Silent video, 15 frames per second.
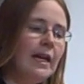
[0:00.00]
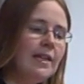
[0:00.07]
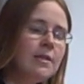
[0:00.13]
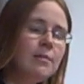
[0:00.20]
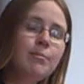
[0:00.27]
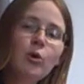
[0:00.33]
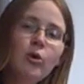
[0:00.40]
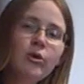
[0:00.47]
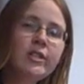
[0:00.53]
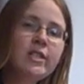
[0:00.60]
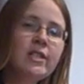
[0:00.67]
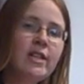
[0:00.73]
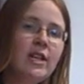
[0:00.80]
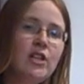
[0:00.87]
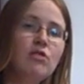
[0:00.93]
It's
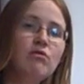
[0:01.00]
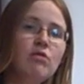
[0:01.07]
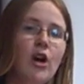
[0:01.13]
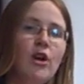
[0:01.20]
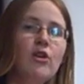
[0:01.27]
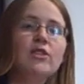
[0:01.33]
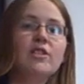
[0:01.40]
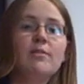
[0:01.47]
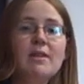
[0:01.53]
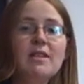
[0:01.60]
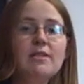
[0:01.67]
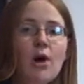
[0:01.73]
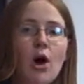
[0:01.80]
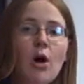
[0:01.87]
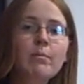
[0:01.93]
important that you know some
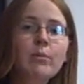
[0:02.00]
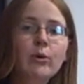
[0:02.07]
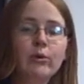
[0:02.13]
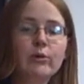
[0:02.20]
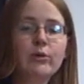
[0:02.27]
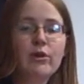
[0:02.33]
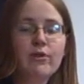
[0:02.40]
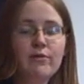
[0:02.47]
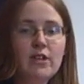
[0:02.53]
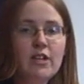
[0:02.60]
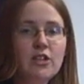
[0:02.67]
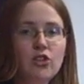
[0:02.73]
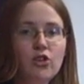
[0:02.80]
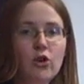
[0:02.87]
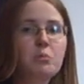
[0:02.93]
examples of
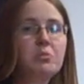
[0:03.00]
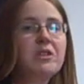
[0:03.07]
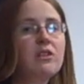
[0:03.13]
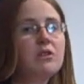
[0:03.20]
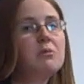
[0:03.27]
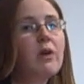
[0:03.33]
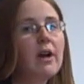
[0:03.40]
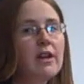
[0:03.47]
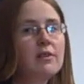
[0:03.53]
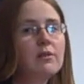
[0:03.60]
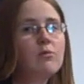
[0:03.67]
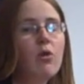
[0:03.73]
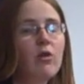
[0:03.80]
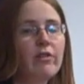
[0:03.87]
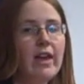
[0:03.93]
these jobs as well
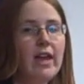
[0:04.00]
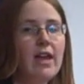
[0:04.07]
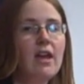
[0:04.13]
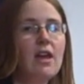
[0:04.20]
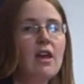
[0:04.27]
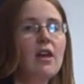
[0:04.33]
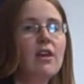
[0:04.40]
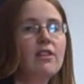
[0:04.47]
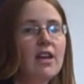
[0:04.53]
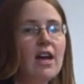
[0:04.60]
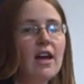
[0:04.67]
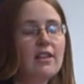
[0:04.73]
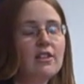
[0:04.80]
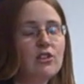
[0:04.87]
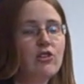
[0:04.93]
as what the
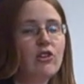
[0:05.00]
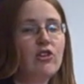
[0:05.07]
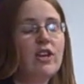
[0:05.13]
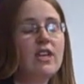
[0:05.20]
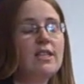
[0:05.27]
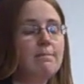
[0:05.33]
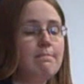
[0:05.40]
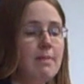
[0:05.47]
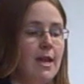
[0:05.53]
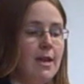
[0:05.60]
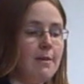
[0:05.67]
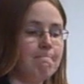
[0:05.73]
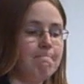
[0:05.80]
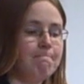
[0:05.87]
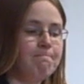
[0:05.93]
categories
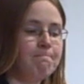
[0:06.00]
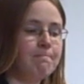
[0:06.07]
mean.